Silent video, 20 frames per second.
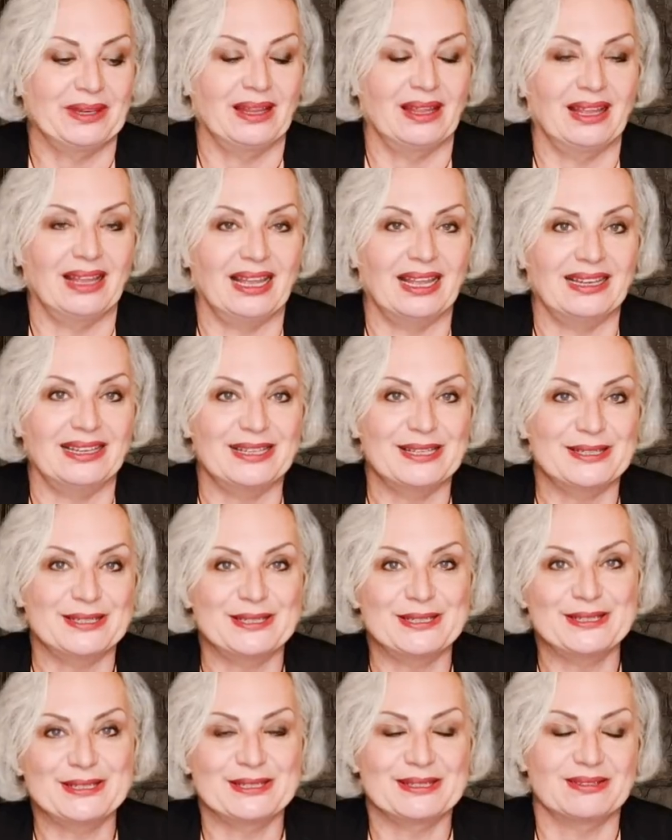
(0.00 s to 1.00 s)
And this
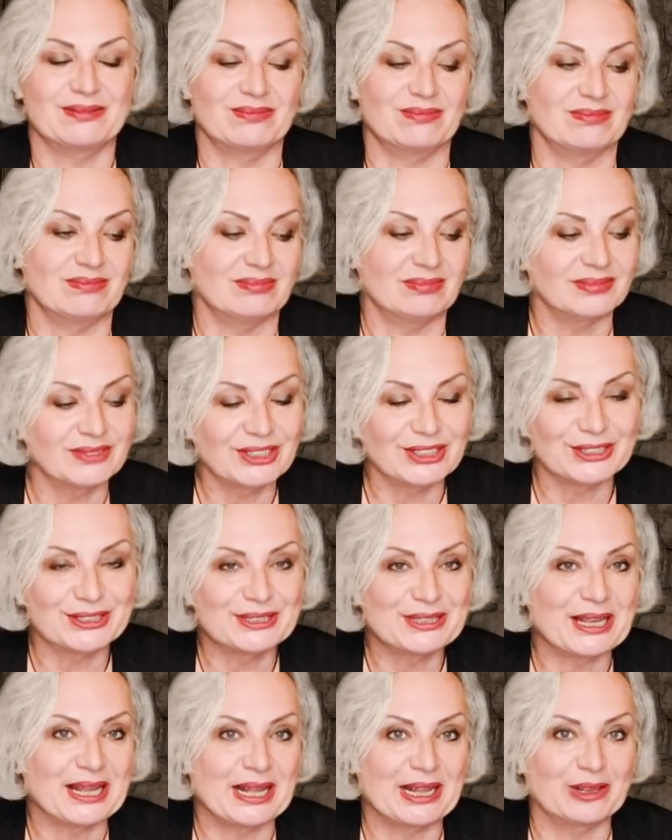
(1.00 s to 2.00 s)
is just
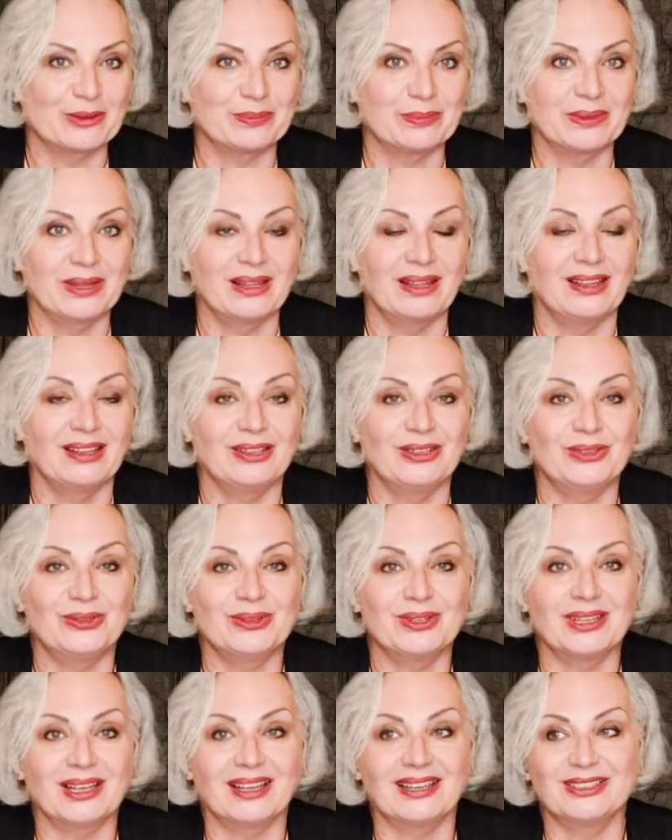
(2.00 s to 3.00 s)
a help you
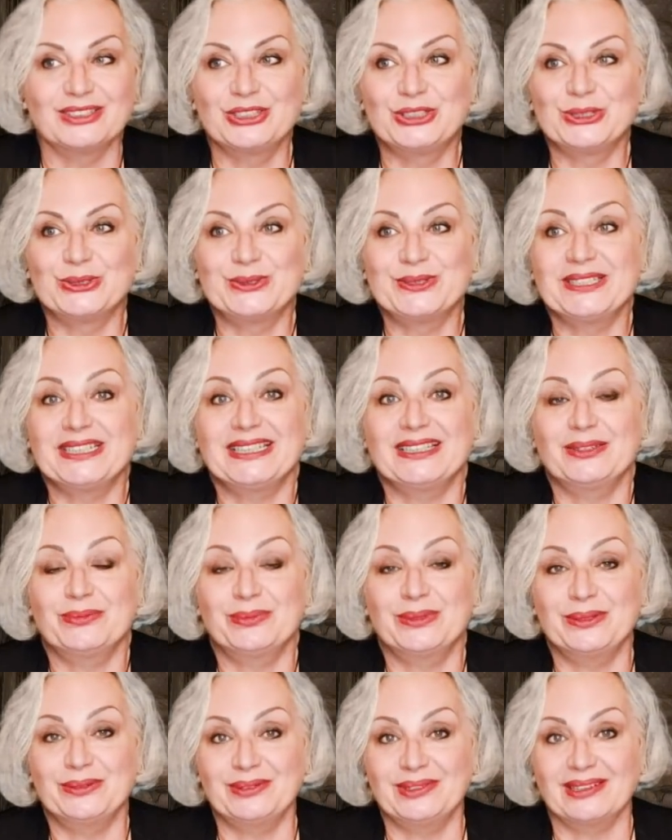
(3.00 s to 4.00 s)
can tune in
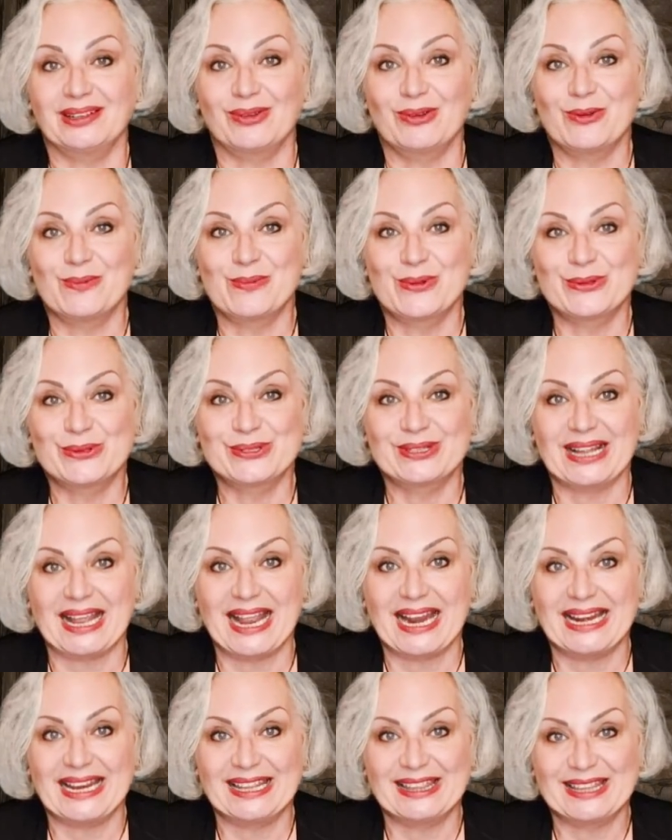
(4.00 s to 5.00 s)
with almost
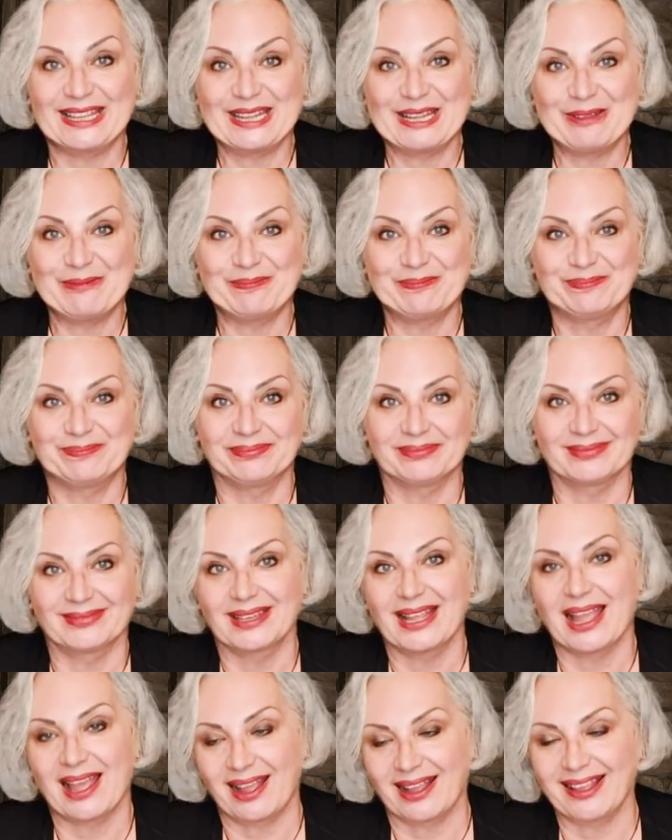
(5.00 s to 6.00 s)
anything.
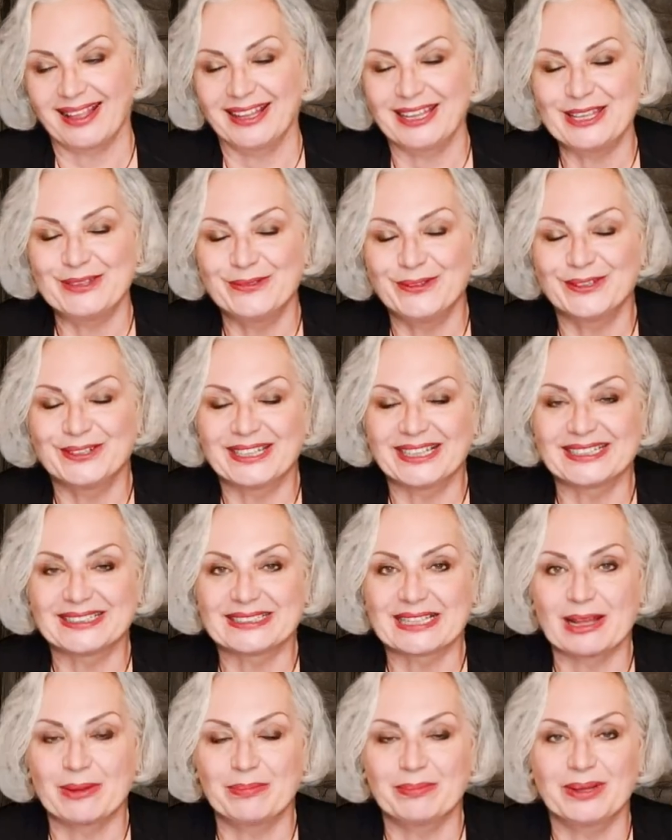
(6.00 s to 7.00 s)
I can give you an
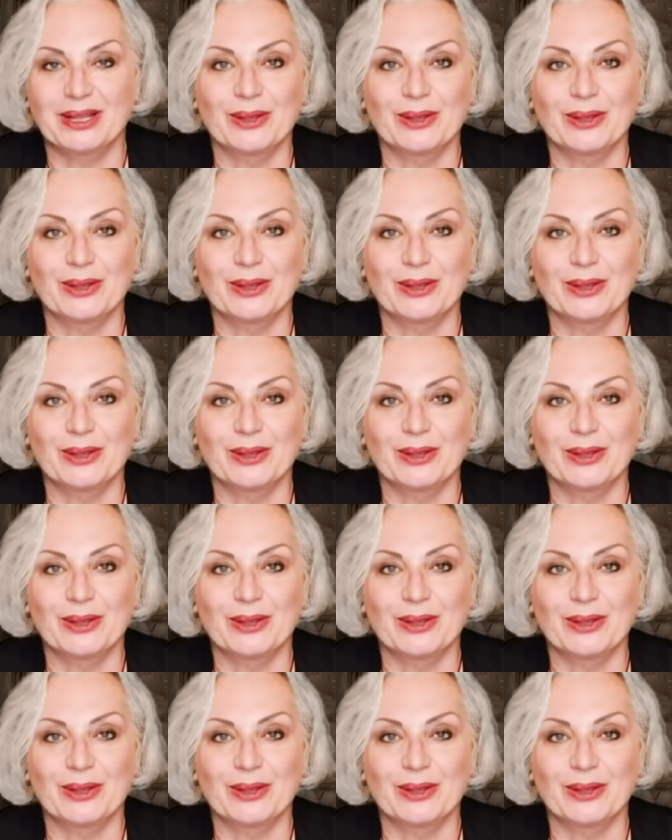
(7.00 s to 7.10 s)
example.